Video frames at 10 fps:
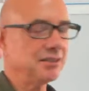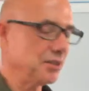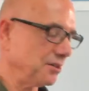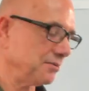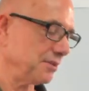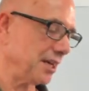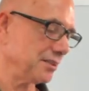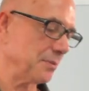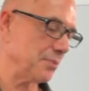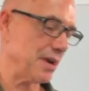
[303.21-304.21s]
So
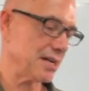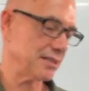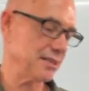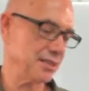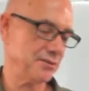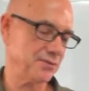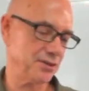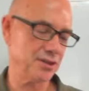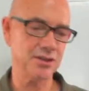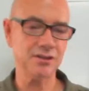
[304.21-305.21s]
lots of practice
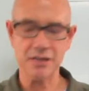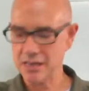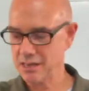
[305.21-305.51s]
for you.